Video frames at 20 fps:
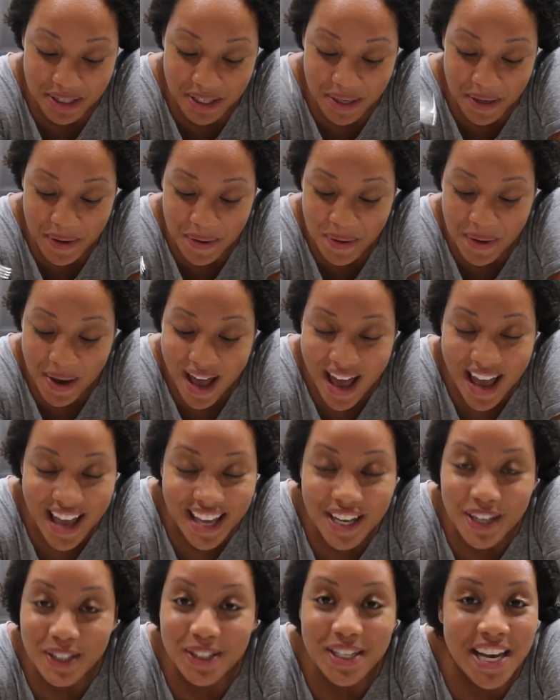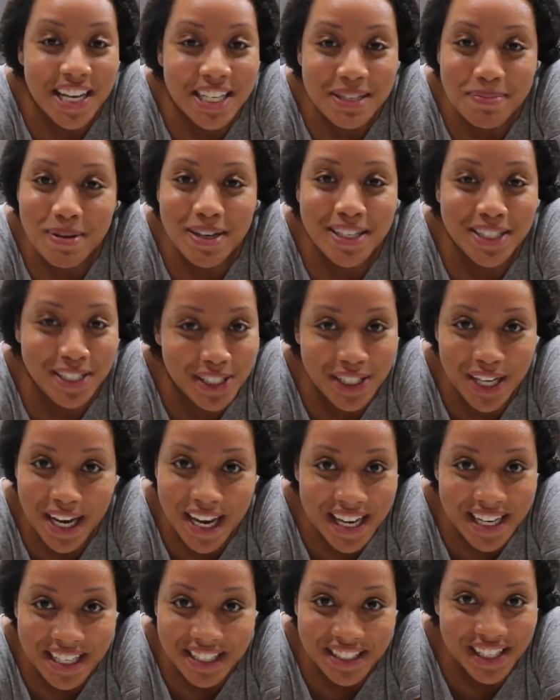So your taste buds
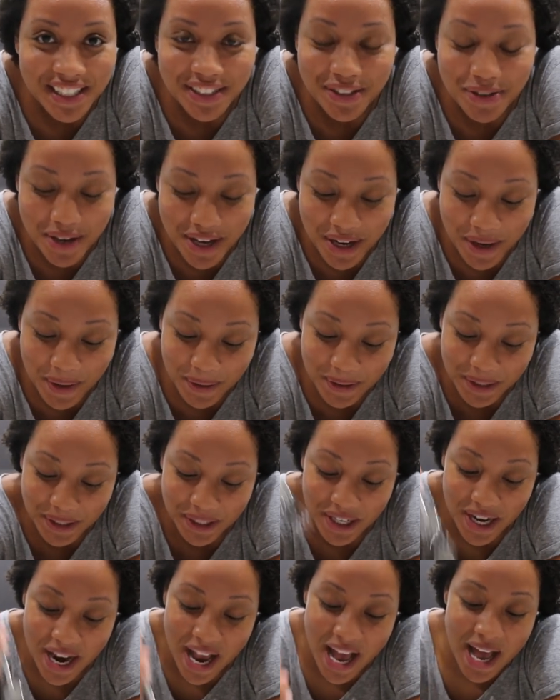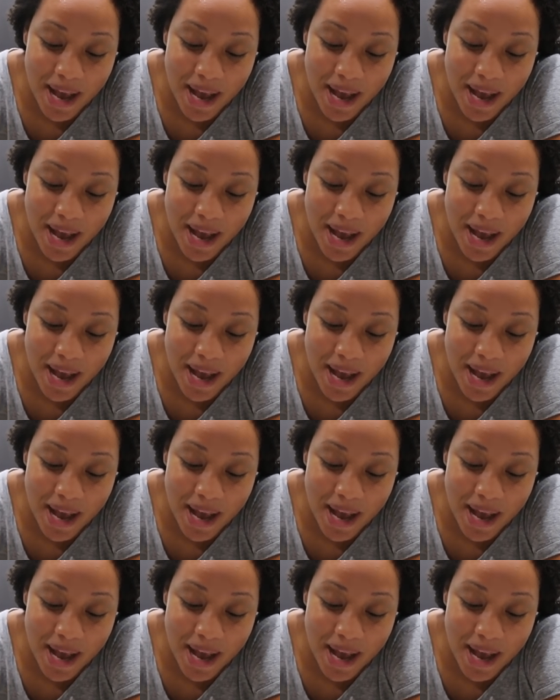change as you get older.